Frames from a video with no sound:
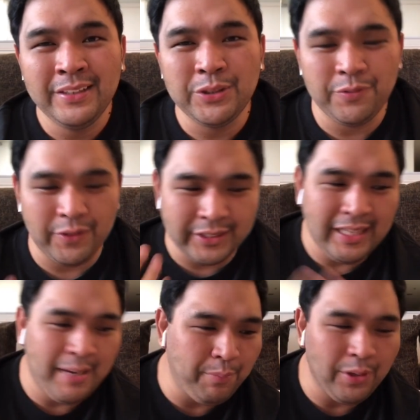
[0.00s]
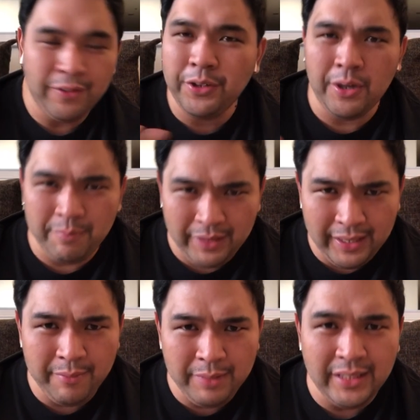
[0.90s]
So, for example, if you're
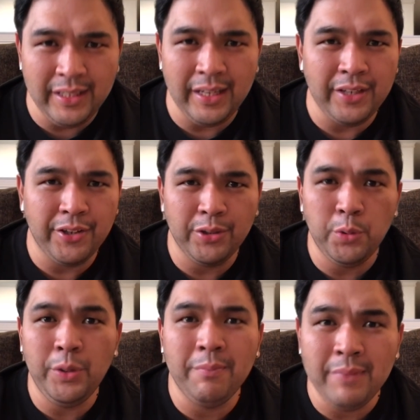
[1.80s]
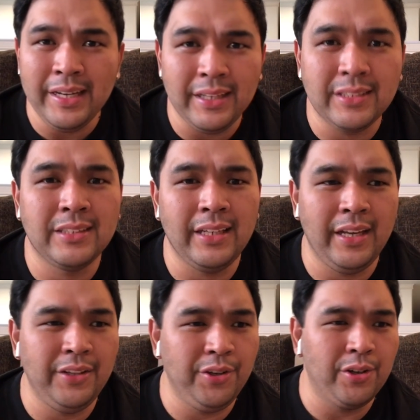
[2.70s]
in a meeting and you're doing minutes
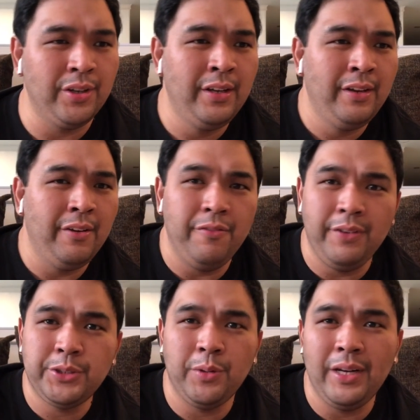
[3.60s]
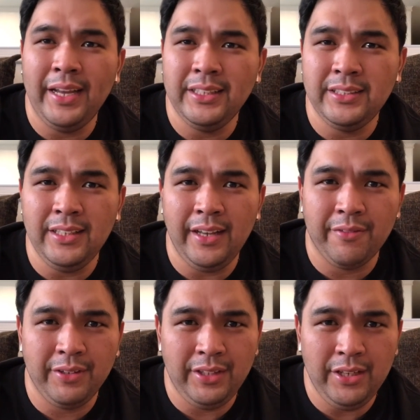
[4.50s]
and you're visualizing
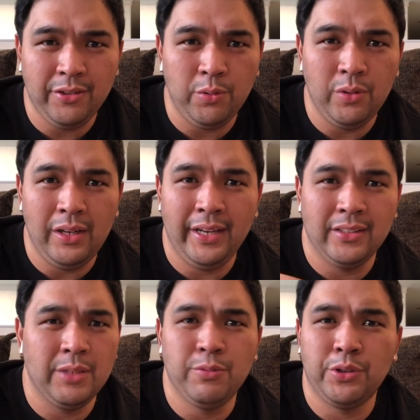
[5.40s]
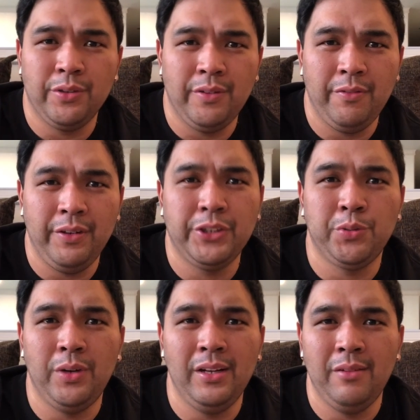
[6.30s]
everything through like a, some sort of a
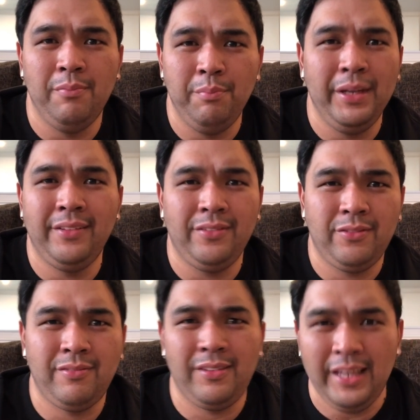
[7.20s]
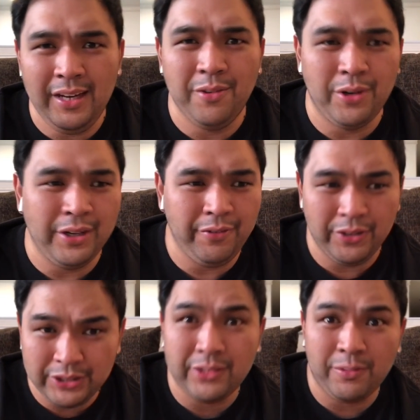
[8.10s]
visual minute thing, or if
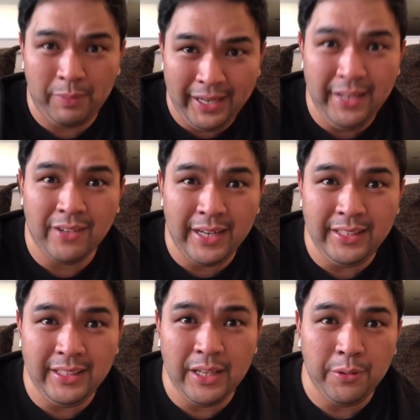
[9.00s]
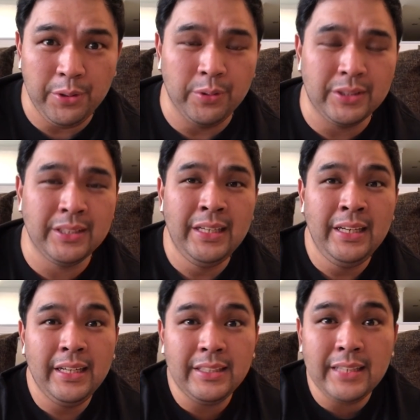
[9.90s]
you're just for plain writing down notes,
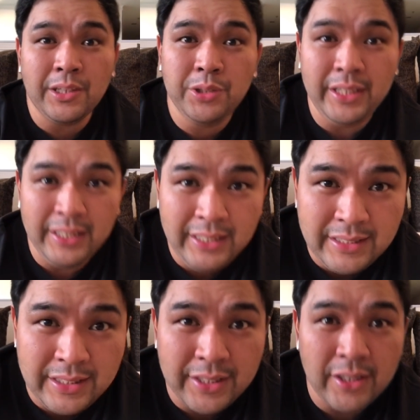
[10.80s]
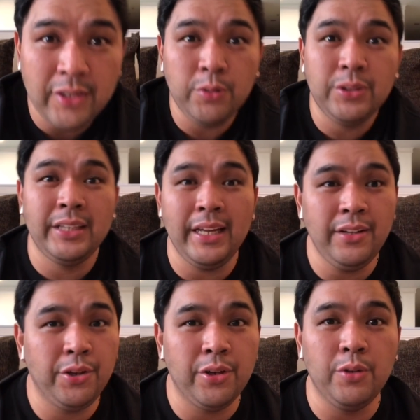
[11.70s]
it's actually easier to
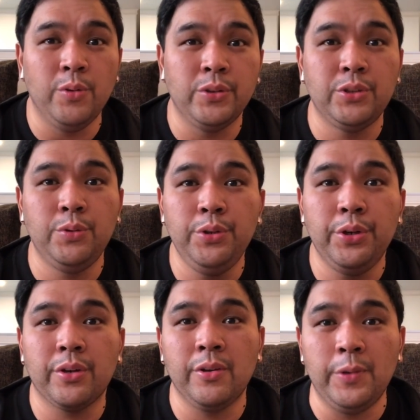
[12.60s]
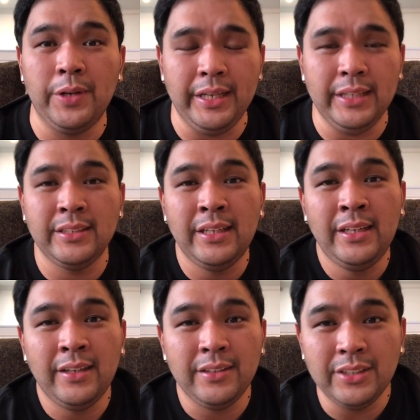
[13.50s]
send your notes to your colleagues
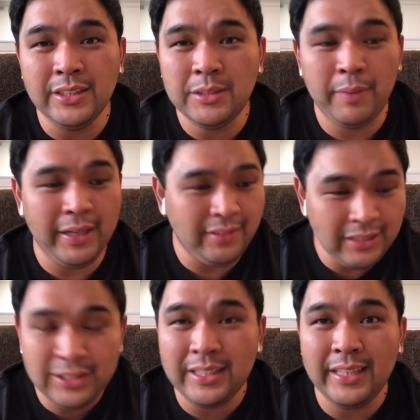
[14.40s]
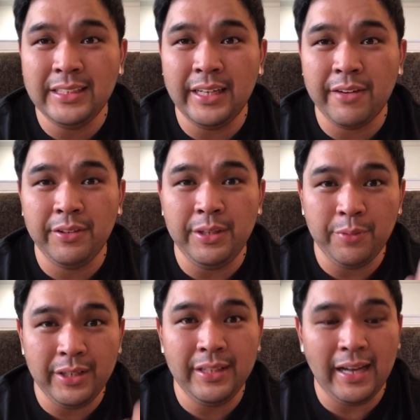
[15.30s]
just by digitizing everything
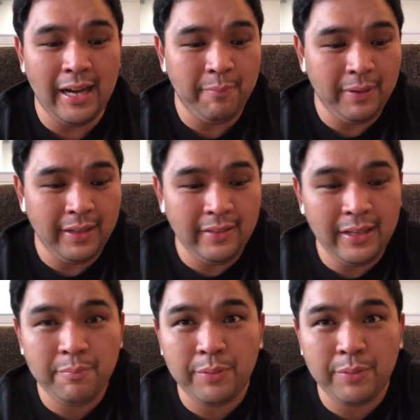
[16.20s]
within the app and then